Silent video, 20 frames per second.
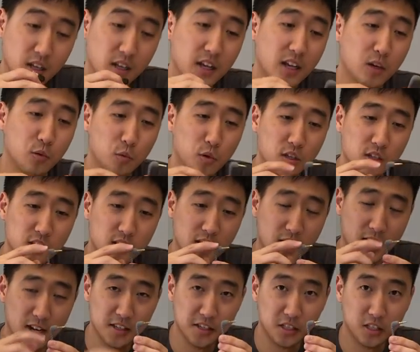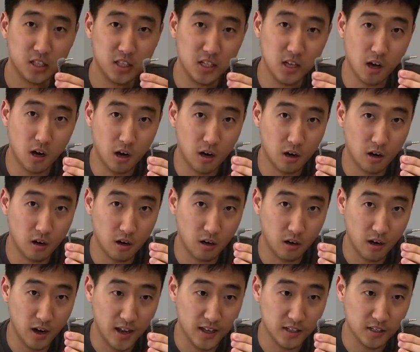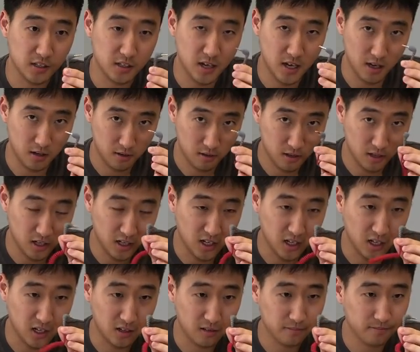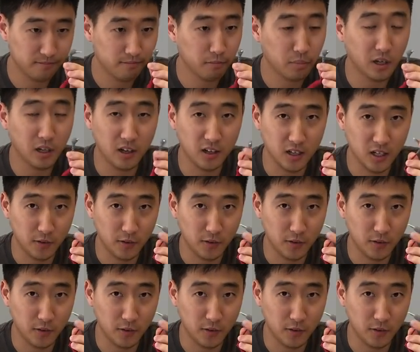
and one side is a T R R S uh, plug.